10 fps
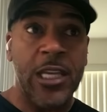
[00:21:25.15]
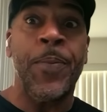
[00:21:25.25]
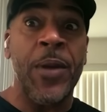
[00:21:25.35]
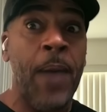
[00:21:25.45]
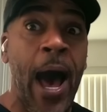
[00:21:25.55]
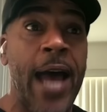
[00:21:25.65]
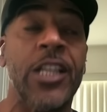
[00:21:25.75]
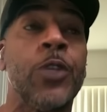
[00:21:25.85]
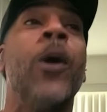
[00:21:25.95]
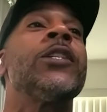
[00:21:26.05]
Yeah. Keep in
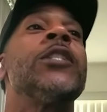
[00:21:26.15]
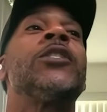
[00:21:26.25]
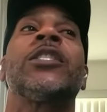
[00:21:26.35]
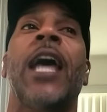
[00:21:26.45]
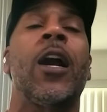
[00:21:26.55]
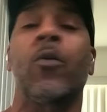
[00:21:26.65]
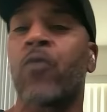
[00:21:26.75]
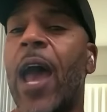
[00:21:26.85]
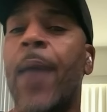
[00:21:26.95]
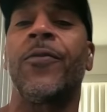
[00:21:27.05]
mind, this wasn't just like
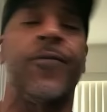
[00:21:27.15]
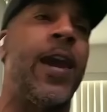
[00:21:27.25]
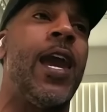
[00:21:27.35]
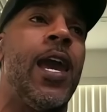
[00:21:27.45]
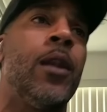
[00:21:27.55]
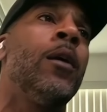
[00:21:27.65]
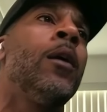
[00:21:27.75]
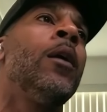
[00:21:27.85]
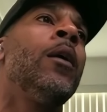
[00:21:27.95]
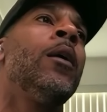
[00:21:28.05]
a rabid fan